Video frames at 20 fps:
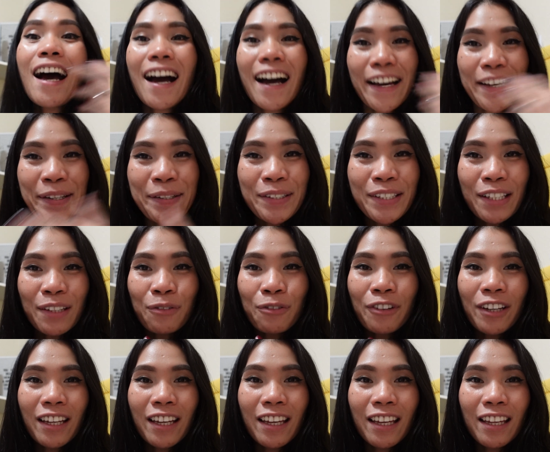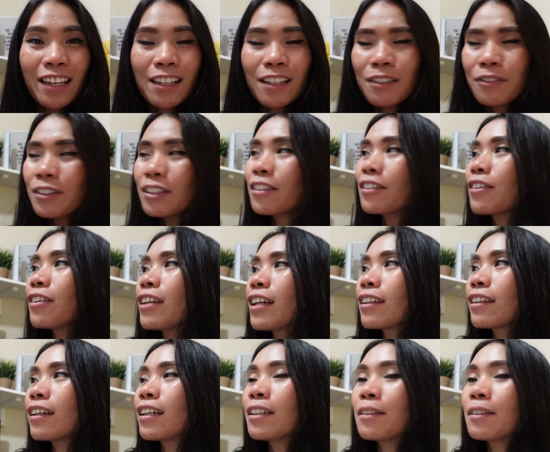I use it with what do you call it,